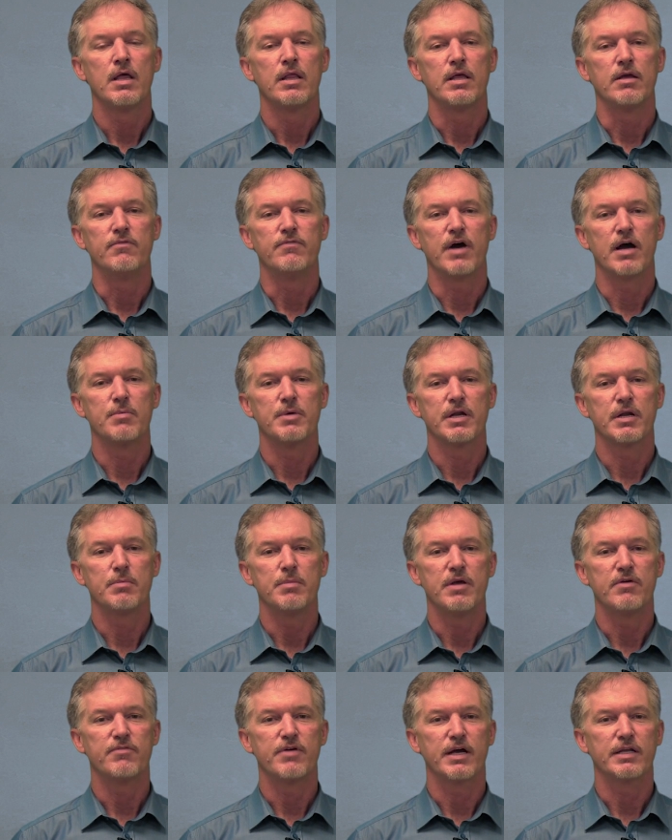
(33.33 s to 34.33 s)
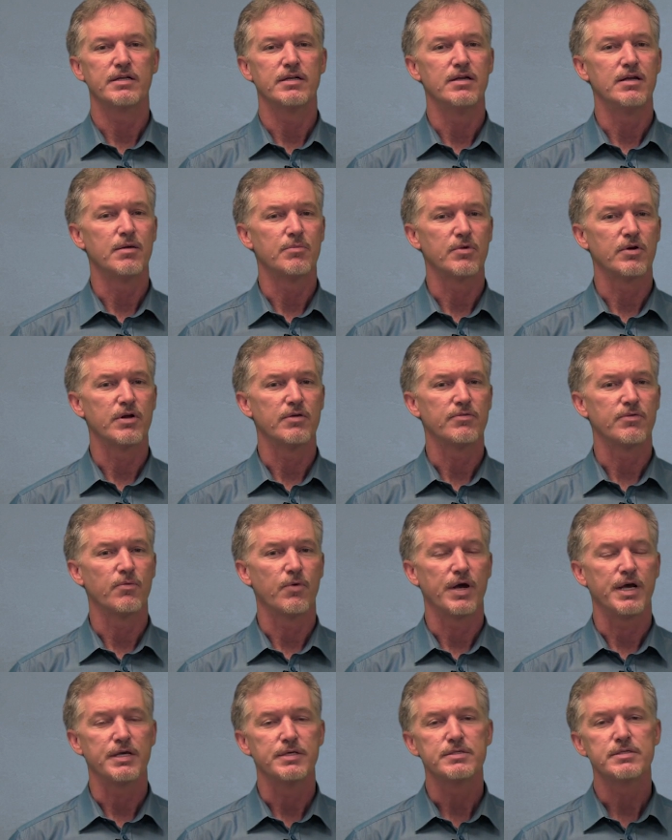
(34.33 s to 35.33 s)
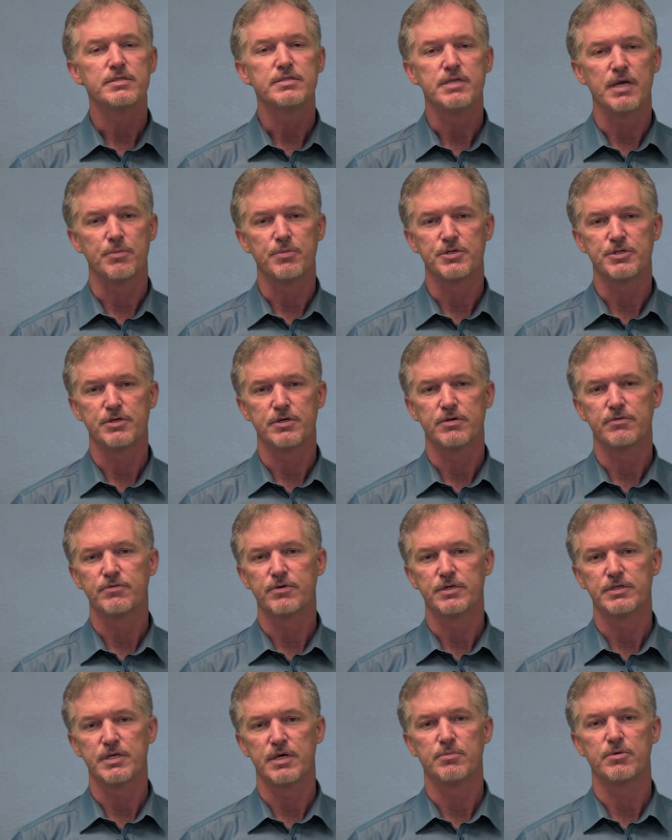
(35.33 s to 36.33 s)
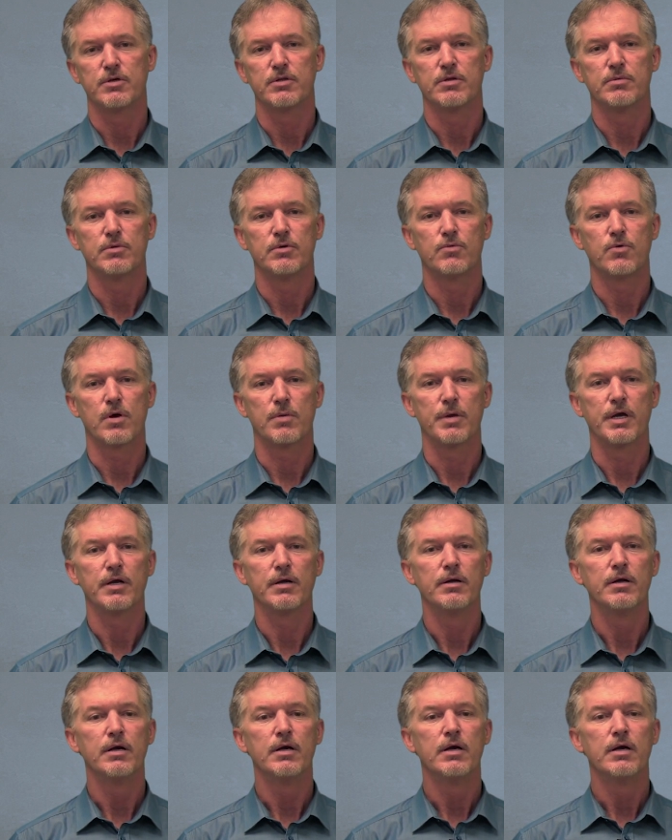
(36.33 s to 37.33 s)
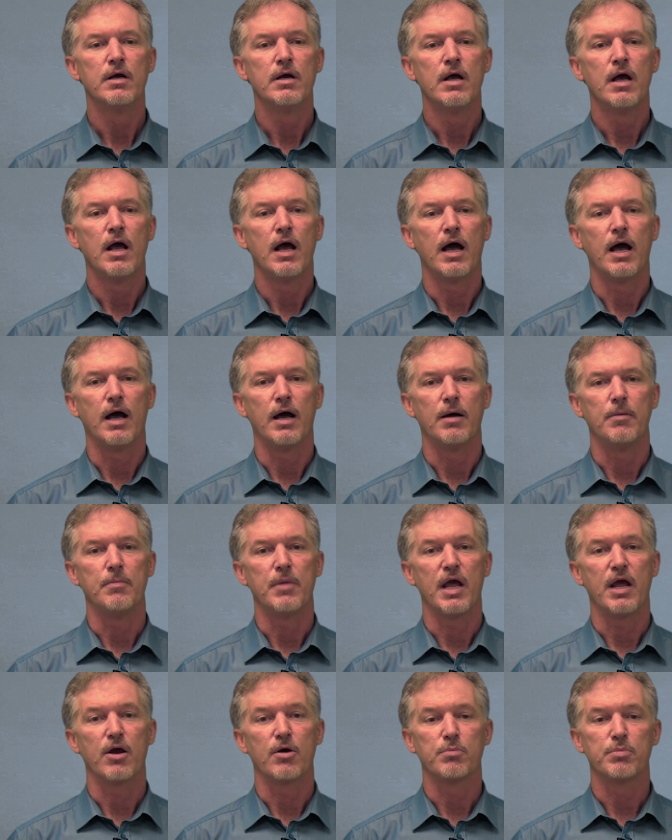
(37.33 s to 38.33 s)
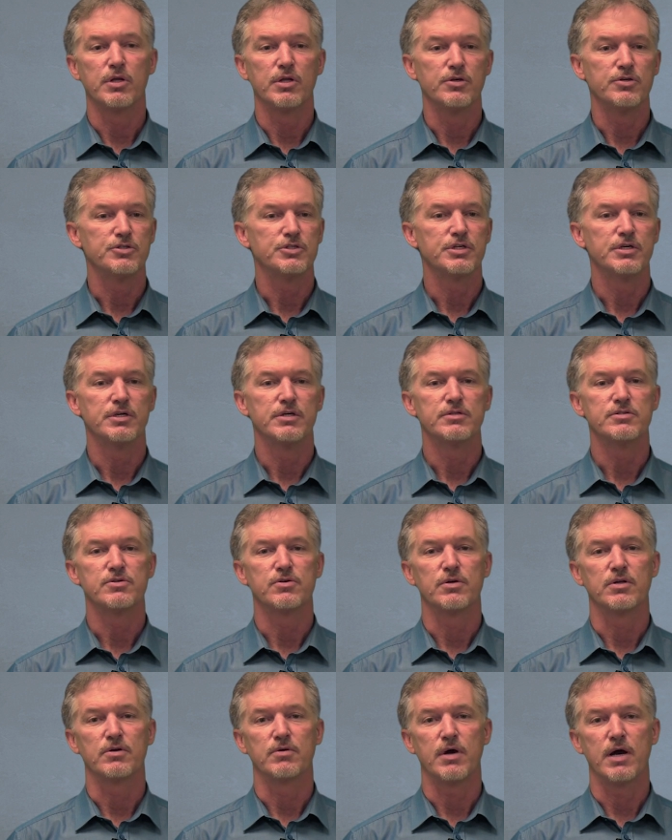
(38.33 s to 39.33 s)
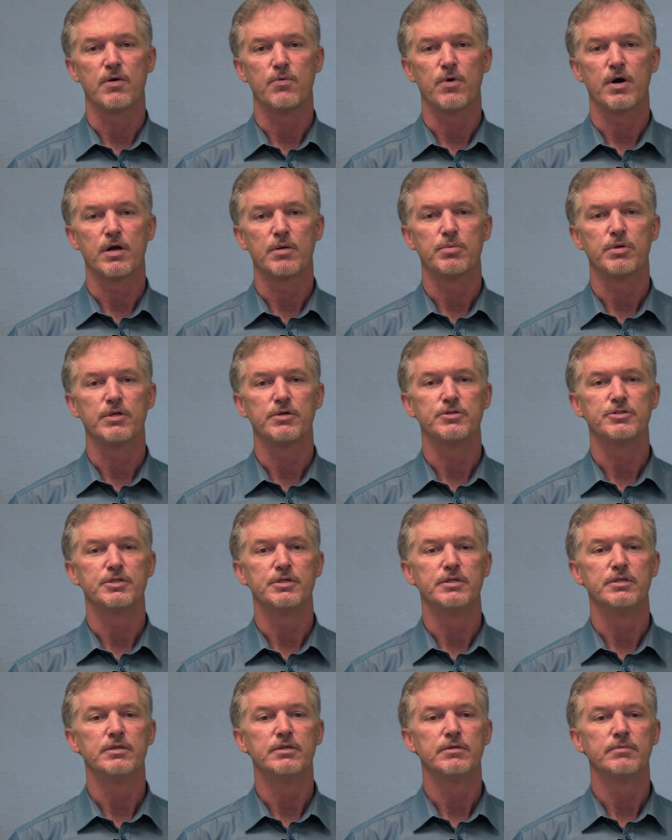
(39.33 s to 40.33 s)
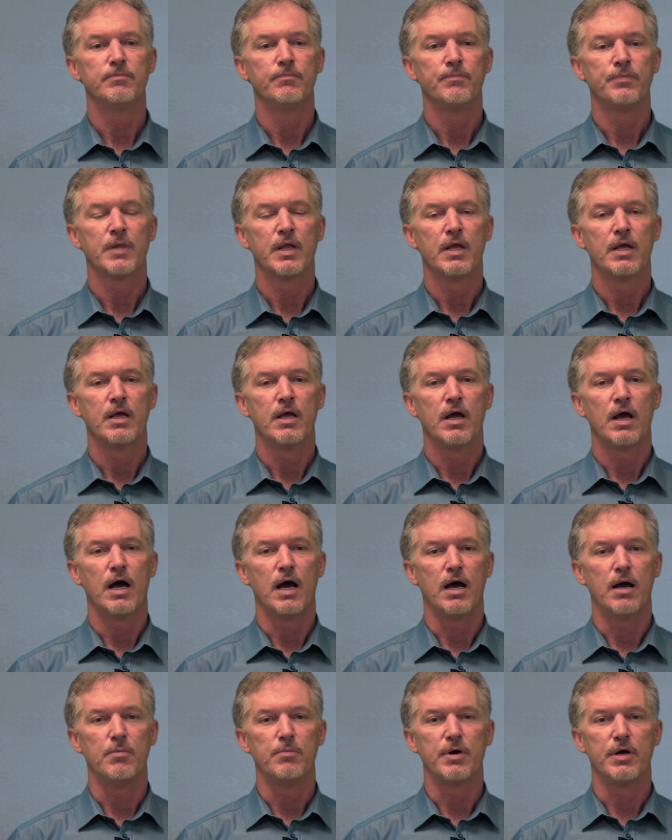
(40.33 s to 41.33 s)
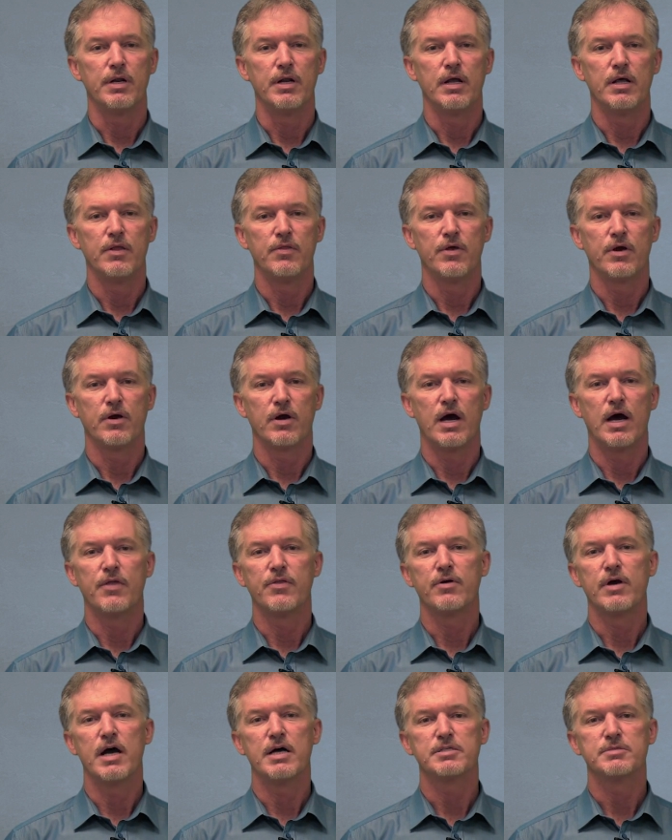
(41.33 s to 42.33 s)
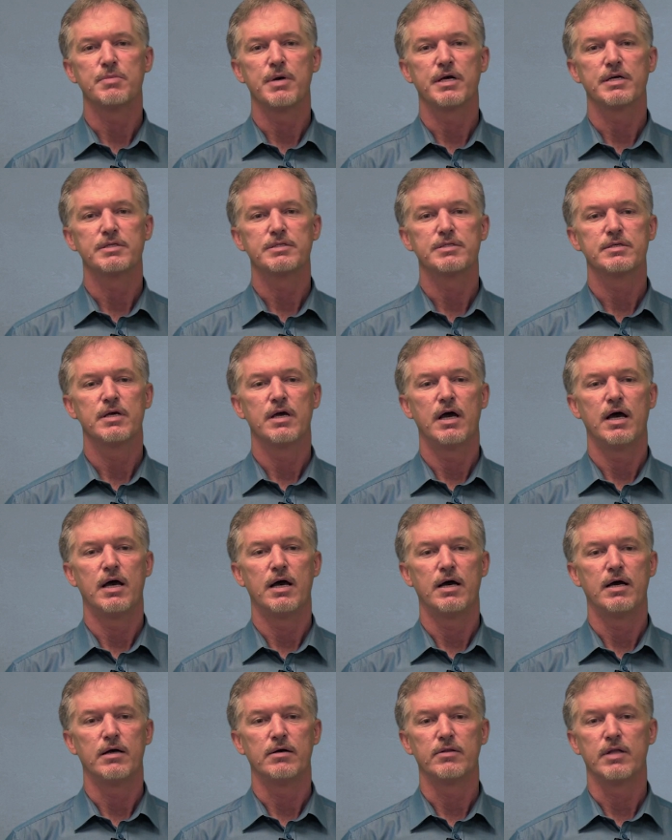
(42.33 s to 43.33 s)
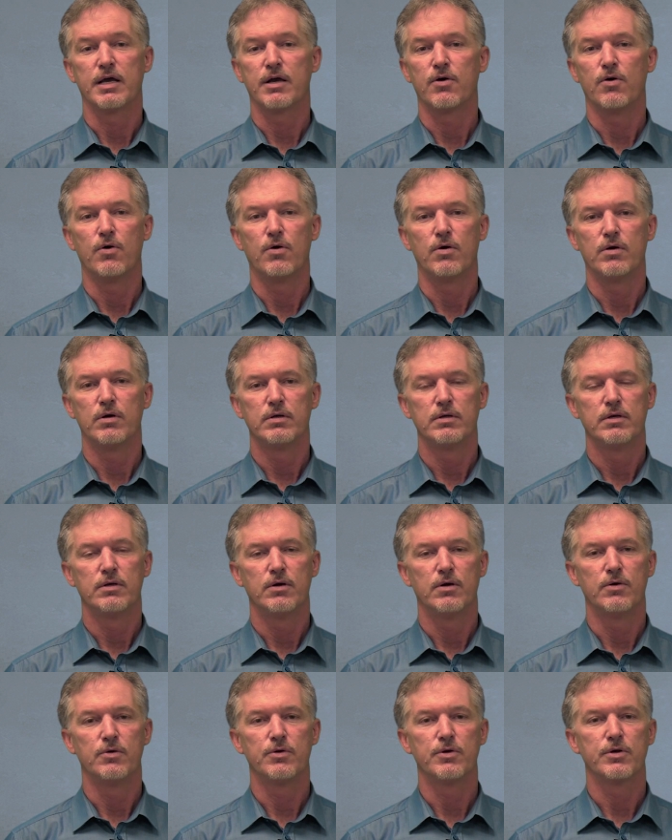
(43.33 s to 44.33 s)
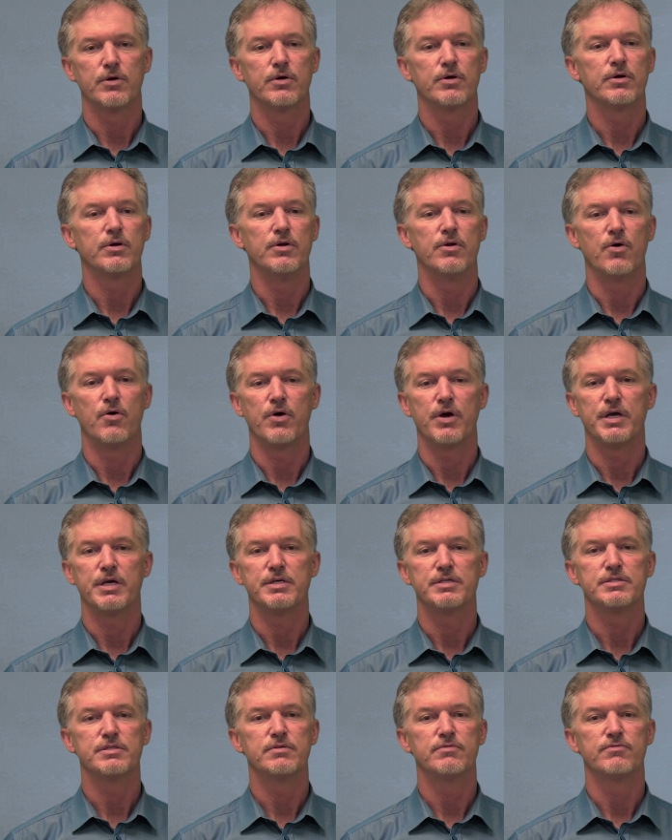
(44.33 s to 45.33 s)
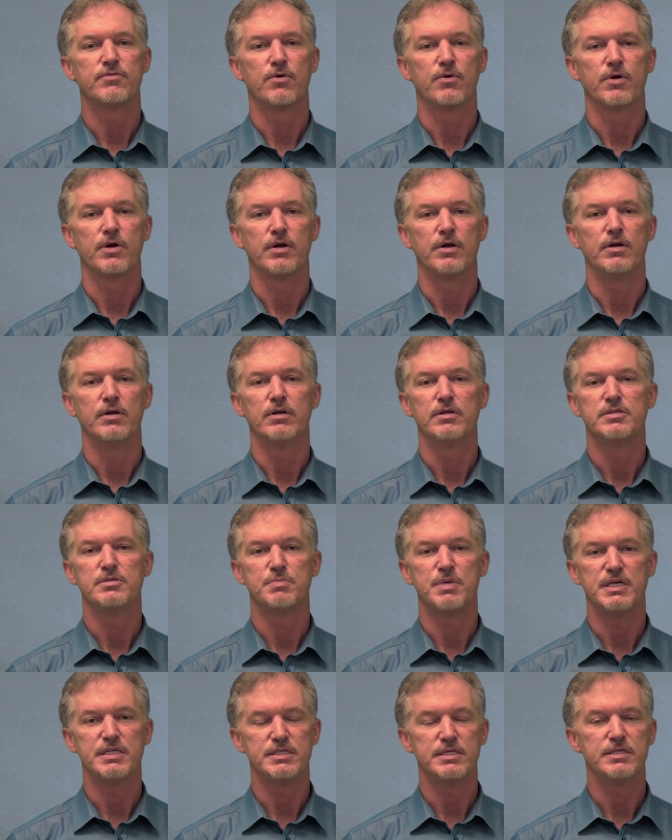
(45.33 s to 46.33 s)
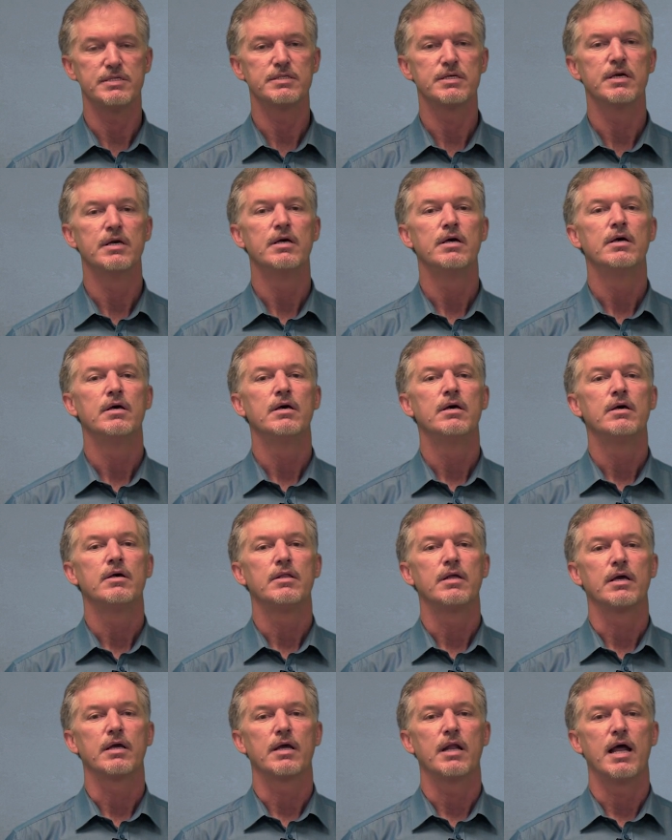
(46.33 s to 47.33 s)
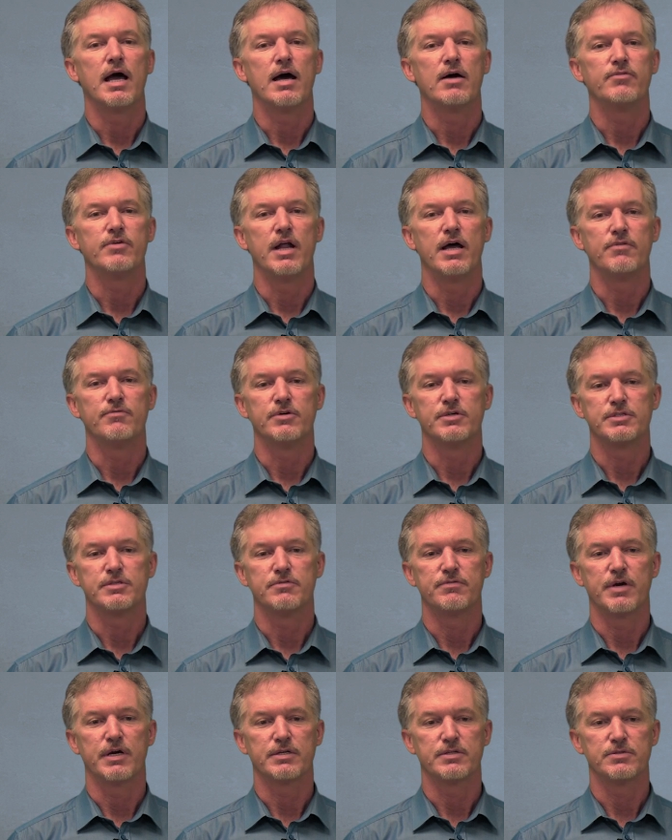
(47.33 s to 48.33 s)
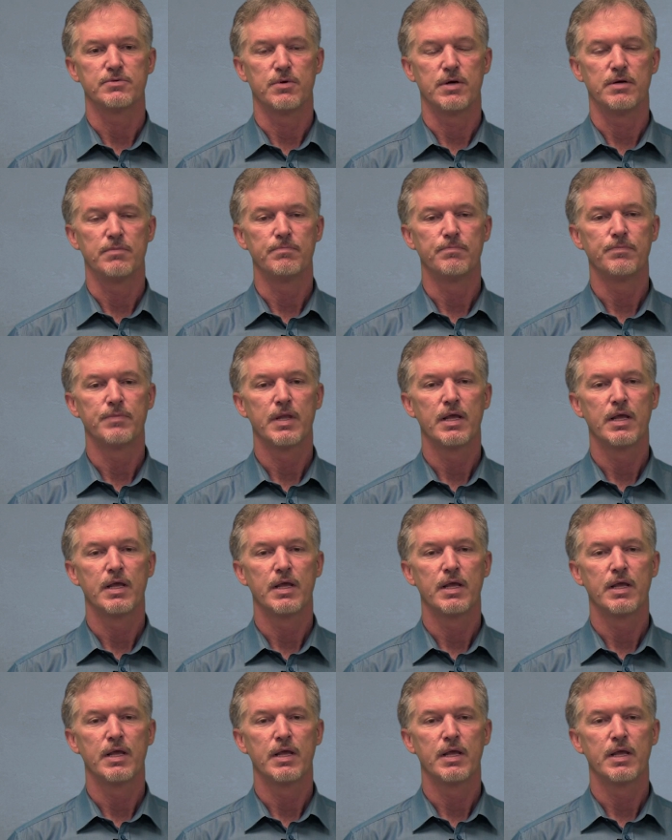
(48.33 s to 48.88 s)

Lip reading: The environment can be affected in a number of different ways. Temperature, for example, global warming, air pollution, soil and groundwater pollution. But there are other aspects like odor, noise, foreign species that can have an adverse effect as well.